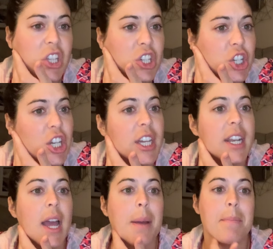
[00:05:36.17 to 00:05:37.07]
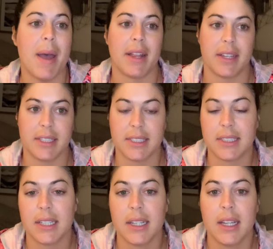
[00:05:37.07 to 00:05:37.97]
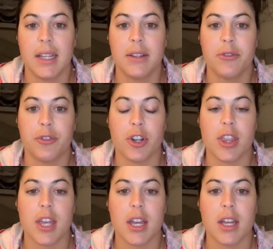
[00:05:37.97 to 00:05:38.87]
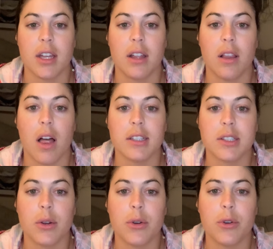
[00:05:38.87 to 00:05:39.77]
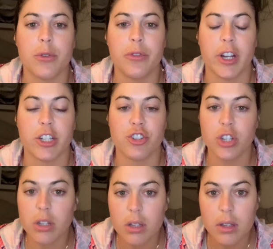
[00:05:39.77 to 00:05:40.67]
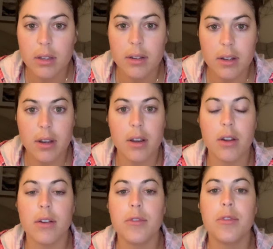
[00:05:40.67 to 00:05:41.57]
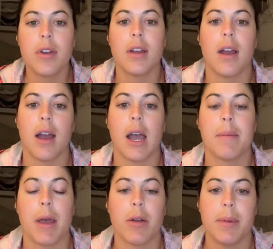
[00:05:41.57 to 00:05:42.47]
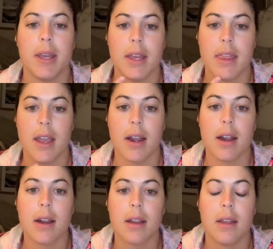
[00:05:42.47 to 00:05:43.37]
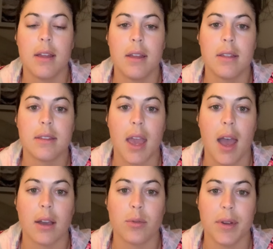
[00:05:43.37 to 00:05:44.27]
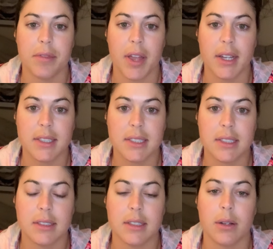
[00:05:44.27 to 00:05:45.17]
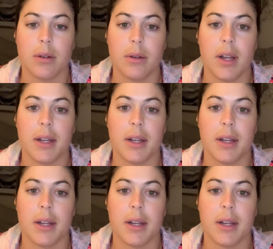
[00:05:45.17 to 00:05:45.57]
good balance. For the glossopharyngeal nerve, that would be their gag reflex. So